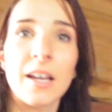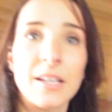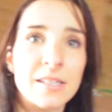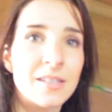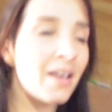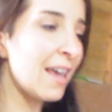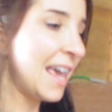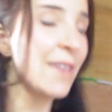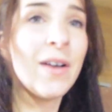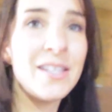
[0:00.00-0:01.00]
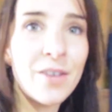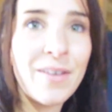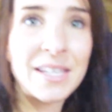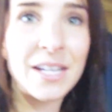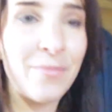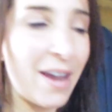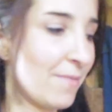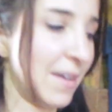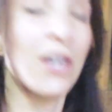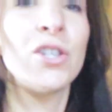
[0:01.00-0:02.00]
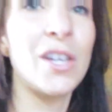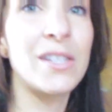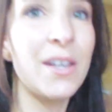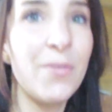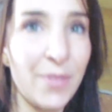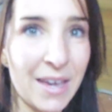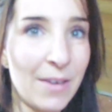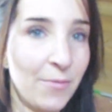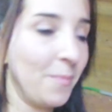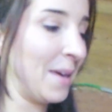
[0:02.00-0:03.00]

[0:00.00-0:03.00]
lights. If I start ranting and raving, just forgive